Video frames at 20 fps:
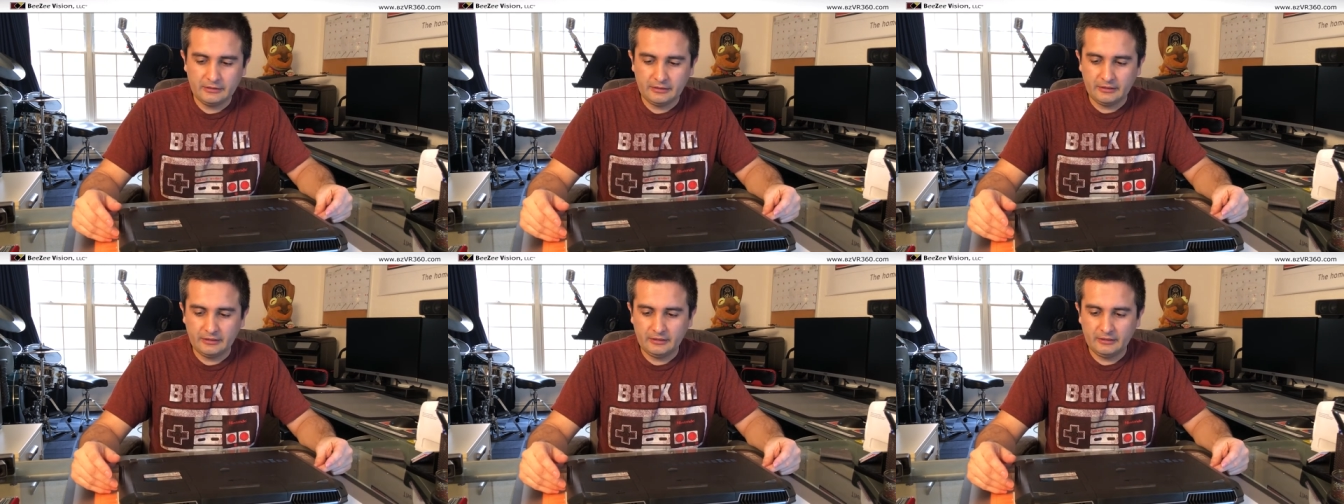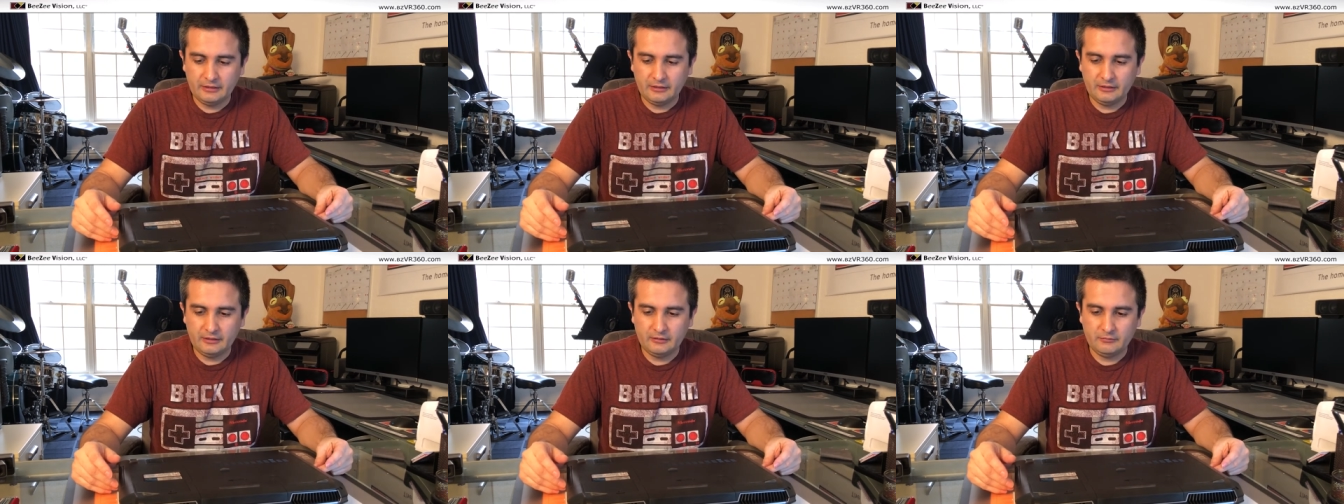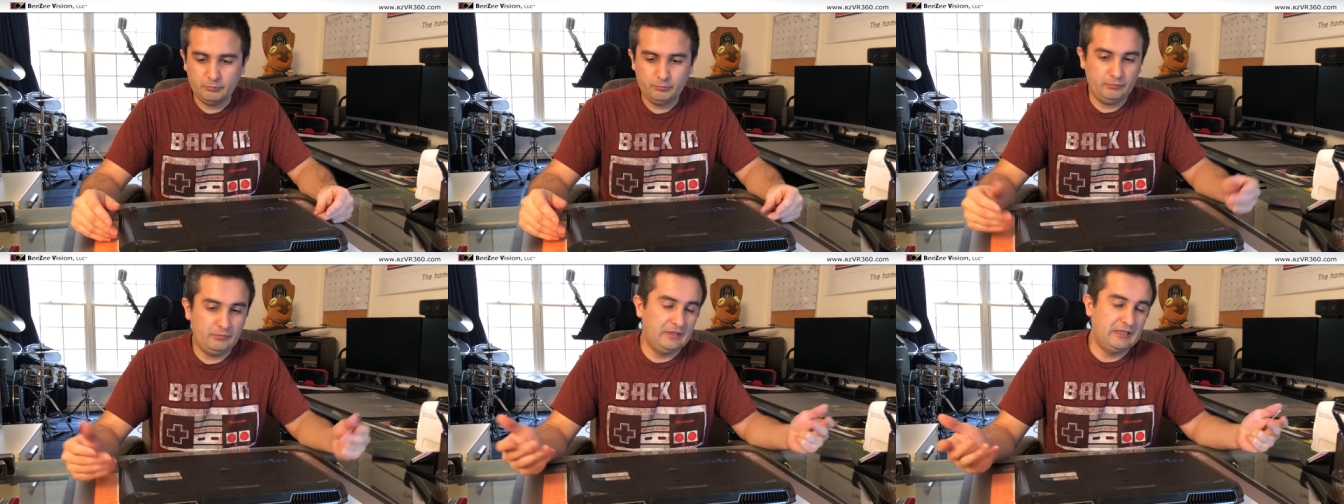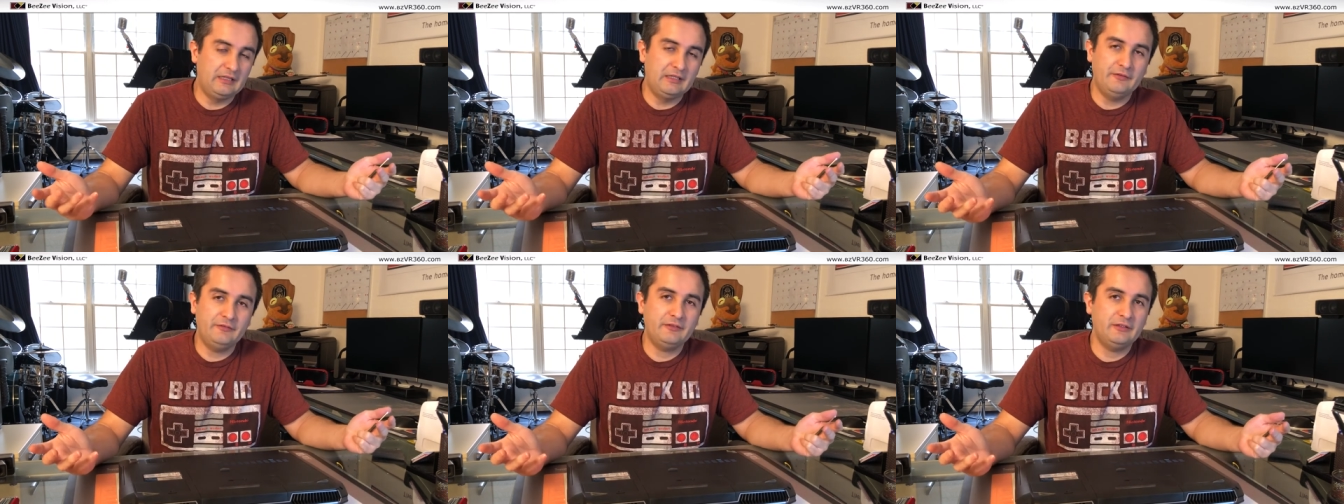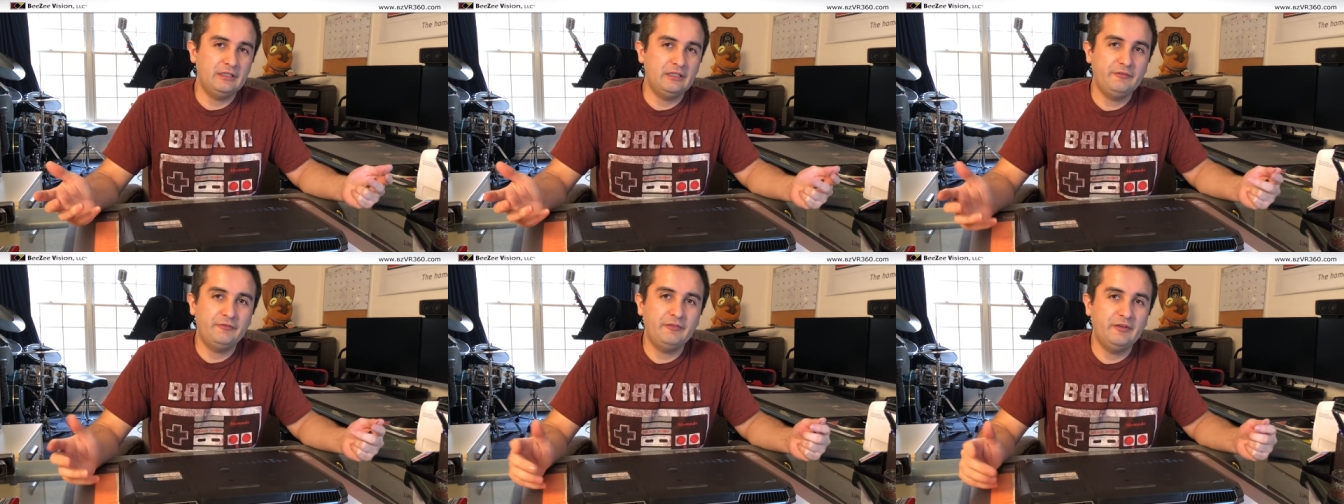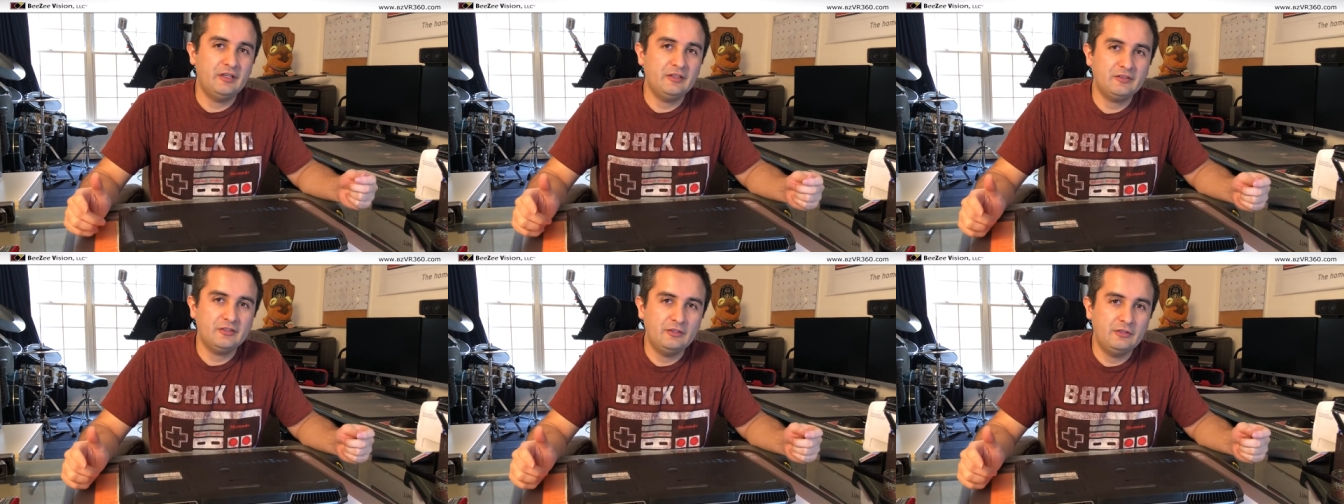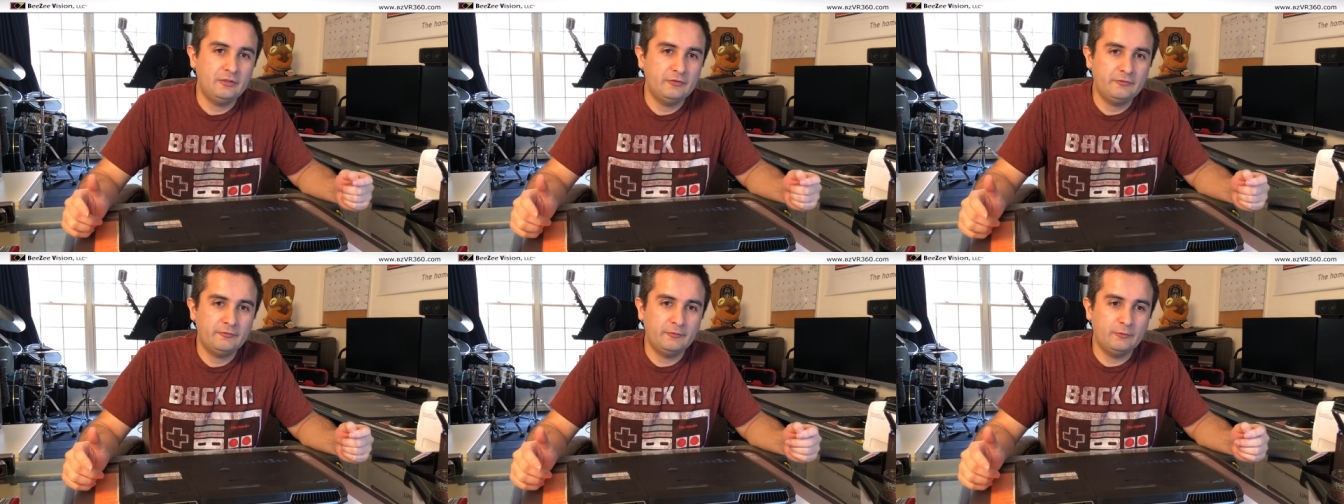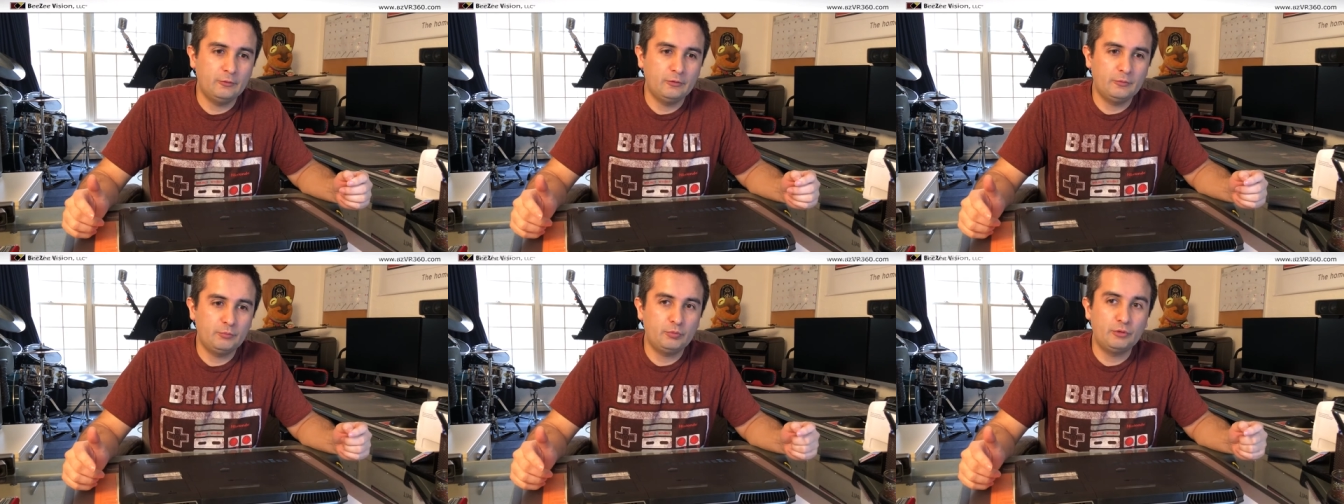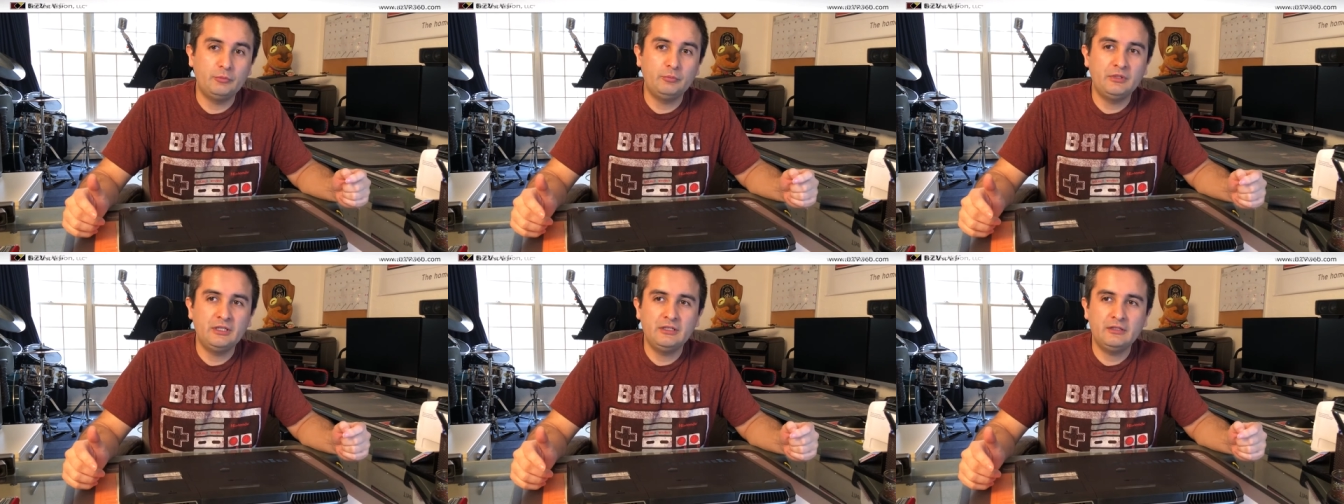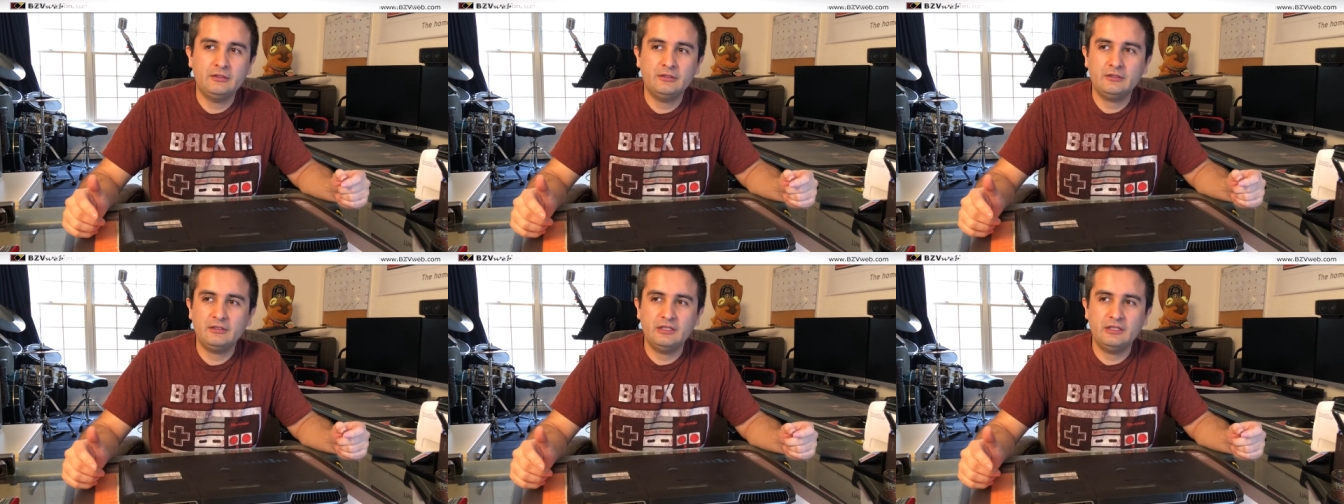Definitely fast enough for Premiere,